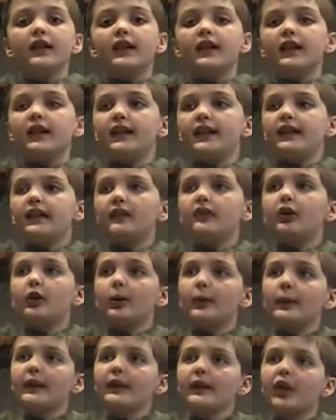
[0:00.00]
It
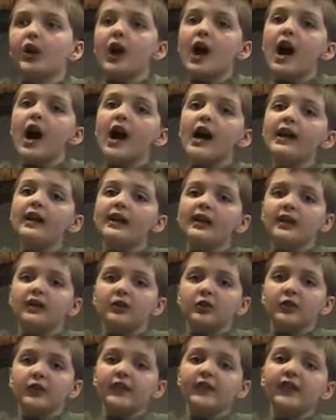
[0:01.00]
determines our eye
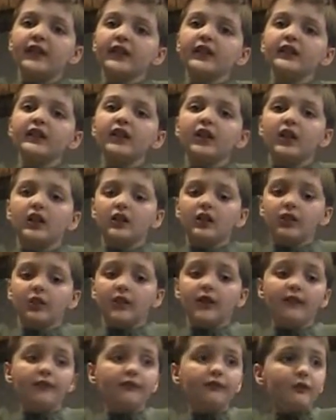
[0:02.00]
color, skin
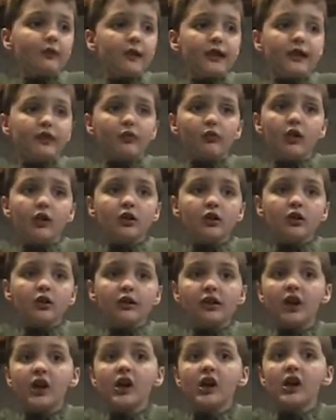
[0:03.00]
color, if we can roll our
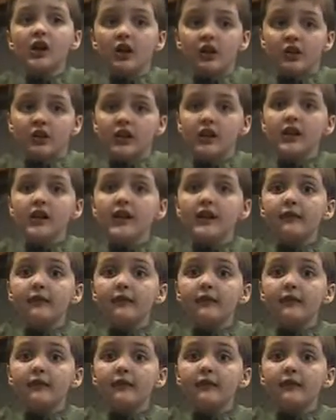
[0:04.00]
tongue,